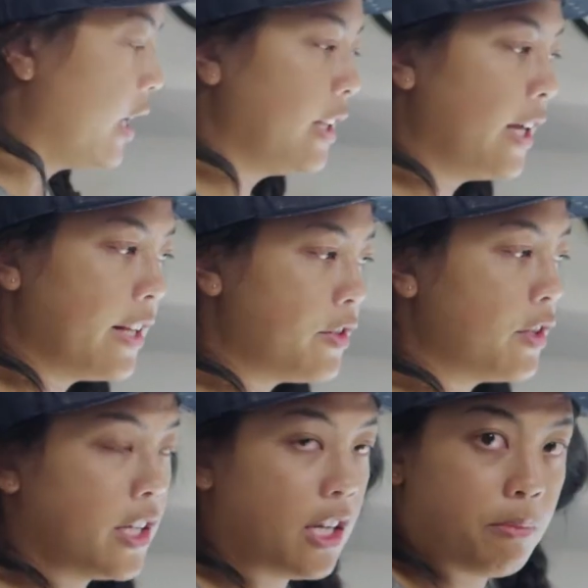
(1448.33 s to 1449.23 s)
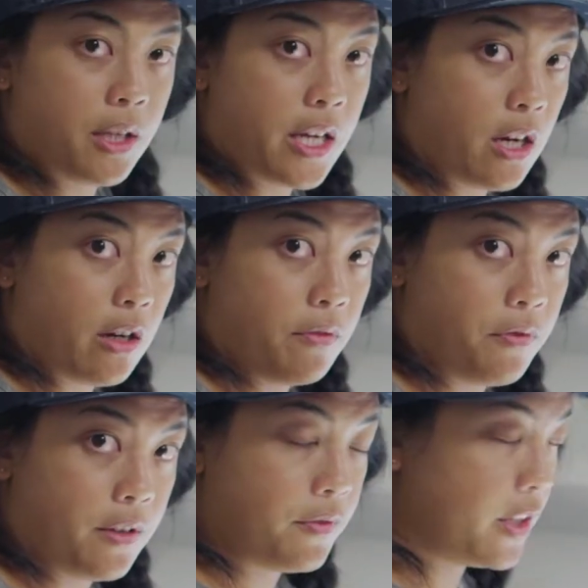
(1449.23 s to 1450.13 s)
I like to keep the air at
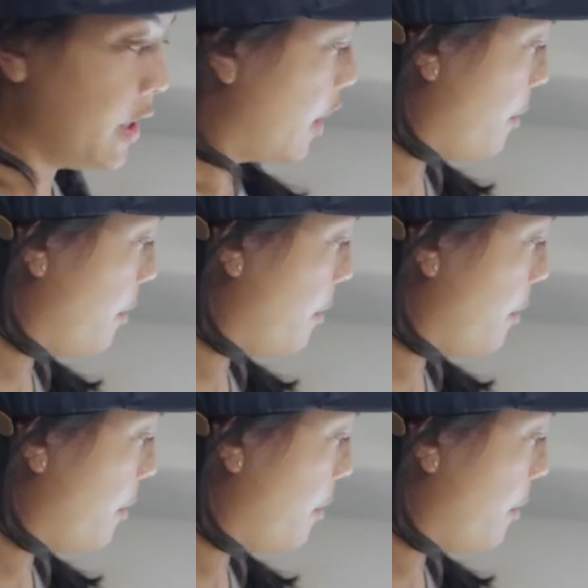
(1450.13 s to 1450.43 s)
50.